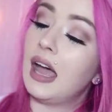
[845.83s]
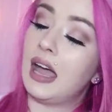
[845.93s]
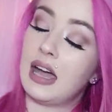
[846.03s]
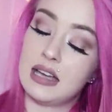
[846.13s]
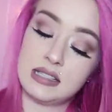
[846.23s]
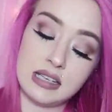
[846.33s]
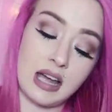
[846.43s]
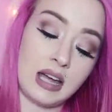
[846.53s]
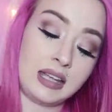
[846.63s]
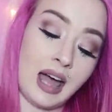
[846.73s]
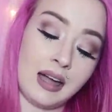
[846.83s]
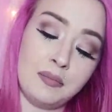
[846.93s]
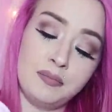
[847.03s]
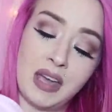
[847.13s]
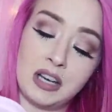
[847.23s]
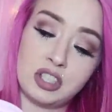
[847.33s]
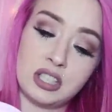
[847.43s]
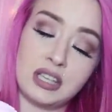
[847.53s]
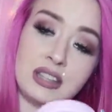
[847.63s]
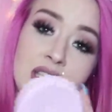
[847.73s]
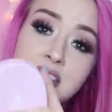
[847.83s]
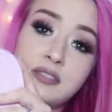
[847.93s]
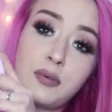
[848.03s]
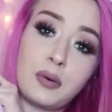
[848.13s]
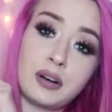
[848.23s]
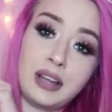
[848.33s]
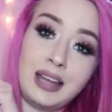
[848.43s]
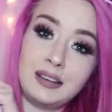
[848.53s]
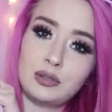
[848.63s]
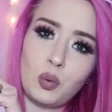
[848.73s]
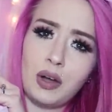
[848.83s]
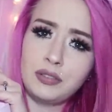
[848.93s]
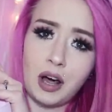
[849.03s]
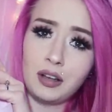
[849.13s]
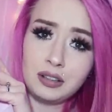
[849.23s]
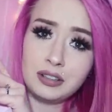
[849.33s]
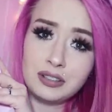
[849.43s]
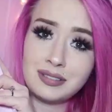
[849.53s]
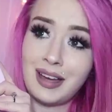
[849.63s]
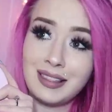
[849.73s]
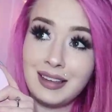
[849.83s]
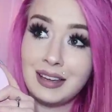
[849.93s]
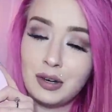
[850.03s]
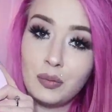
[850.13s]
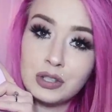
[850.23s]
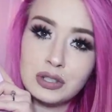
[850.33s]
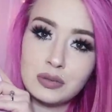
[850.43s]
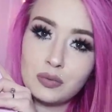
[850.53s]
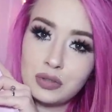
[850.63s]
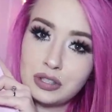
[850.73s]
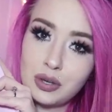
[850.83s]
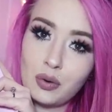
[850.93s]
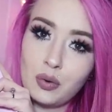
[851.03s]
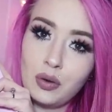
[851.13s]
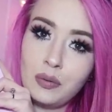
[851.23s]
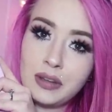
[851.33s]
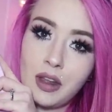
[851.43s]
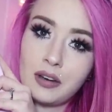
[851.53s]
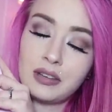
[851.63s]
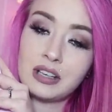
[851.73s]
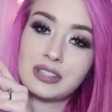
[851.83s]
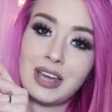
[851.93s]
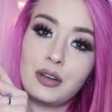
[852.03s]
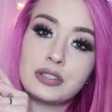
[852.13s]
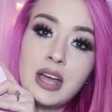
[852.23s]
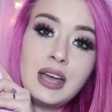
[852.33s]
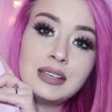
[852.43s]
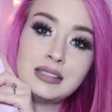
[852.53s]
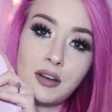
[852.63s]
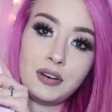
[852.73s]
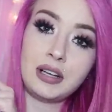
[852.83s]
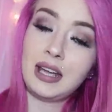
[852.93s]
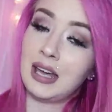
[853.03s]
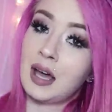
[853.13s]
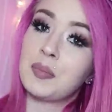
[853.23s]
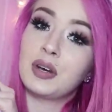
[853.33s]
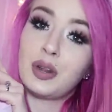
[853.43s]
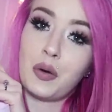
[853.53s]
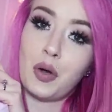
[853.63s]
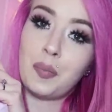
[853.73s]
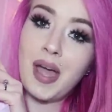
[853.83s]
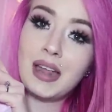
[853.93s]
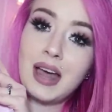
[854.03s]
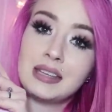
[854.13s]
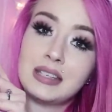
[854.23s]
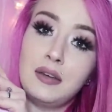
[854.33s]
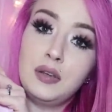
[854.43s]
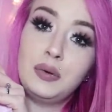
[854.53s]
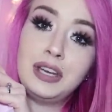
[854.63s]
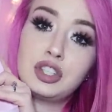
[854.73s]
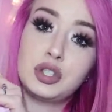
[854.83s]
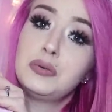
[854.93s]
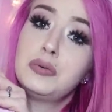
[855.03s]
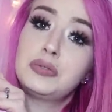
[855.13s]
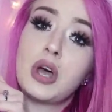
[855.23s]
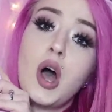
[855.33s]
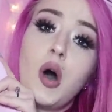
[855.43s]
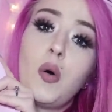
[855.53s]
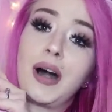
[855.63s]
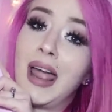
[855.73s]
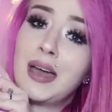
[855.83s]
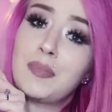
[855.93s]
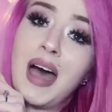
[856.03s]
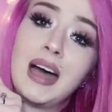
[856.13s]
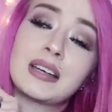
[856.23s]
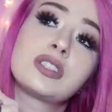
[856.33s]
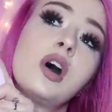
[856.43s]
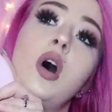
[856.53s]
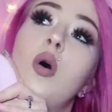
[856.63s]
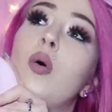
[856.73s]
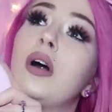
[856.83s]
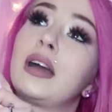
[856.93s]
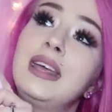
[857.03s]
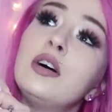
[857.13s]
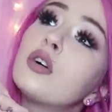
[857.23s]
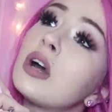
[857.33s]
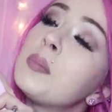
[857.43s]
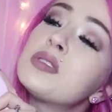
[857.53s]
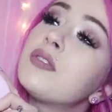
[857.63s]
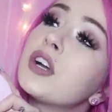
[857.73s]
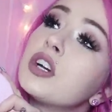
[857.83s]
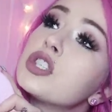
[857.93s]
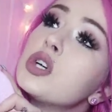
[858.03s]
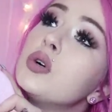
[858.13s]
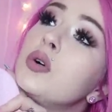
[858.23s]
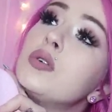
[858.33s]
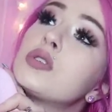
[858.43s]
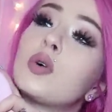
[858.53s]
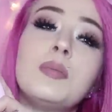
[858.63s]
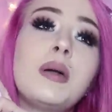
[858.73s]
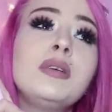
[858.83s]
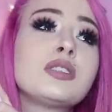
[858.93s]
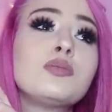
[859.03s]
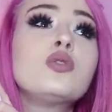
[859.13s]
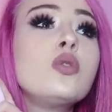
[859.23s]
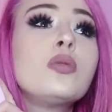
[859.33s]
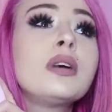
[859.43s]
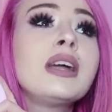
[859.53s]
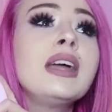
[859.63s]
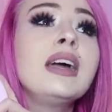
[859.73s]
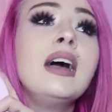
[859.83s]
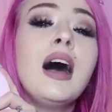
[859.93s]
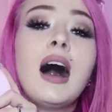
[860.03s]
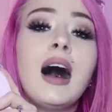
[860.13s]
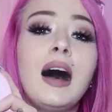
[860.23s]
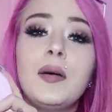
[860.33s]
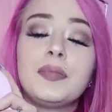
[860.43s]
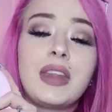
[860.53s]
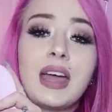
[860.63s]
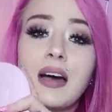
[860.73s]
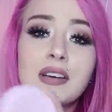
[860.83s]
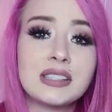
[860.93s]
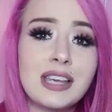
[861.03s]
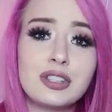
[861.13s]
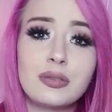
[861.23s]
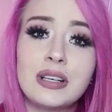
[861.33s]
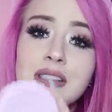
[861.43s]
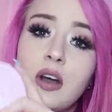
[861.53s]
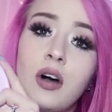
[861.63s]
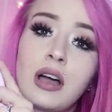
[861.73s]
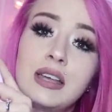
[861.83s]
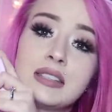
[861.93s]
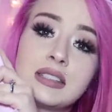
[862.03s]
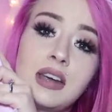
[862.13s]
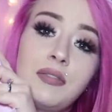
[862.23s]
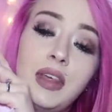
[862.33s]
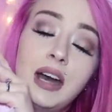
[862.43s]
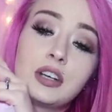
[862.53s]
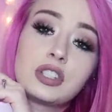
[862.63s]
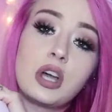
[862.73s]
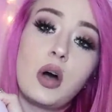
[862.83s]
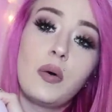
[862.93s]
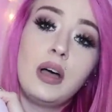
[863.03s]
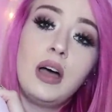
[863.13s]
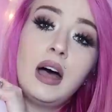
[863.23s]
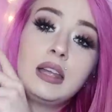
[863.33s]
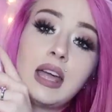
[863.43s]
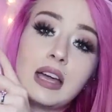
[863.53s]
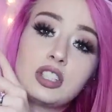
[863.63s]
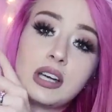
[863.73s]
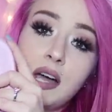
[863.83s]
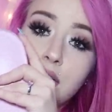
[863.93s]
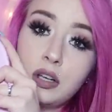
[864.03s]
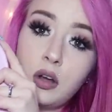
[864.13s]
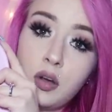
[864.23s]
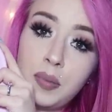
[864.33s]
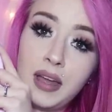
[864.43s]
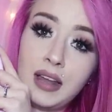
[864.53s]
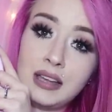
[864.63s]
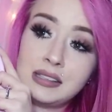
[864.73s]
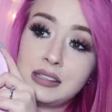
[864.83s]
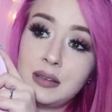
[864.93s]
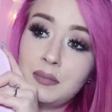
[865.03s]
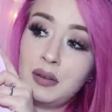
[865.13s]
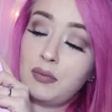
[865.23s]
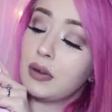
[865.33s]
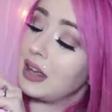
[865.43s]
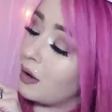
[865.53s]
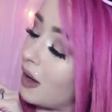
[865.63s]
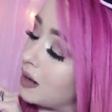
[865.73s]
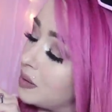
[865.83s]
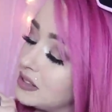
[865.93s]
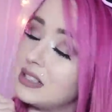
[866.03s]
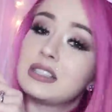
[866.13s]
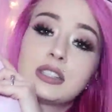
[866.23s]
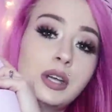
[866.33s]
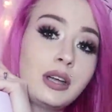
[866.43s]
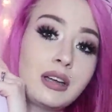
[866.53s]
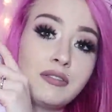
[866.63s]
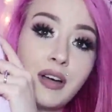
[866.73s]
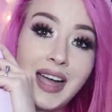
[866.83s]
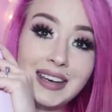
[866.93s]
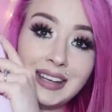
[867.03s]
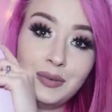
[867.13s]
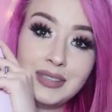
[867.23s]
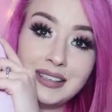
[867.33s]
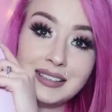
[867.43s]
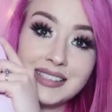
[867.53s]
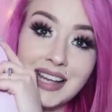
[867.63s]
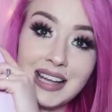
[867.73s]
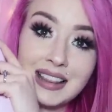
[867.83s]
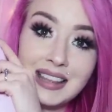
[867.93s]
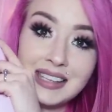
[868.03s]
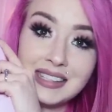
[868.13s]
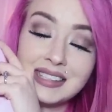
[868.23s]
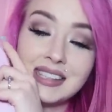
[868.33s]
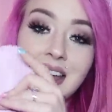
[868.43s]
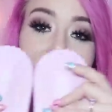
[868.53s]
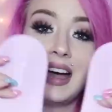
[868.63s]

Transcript: And yeah, I managed to get these for like $12, I think, which was so cool with all of their sales. Definitely hit up your local Payless if you need shoes or handbags or heel grips for your shoes or maybe some jewelry. They have accessories and all kinds of stuff there. So yeah, check out your local Payless before they go out of business so you can find cute deals like this.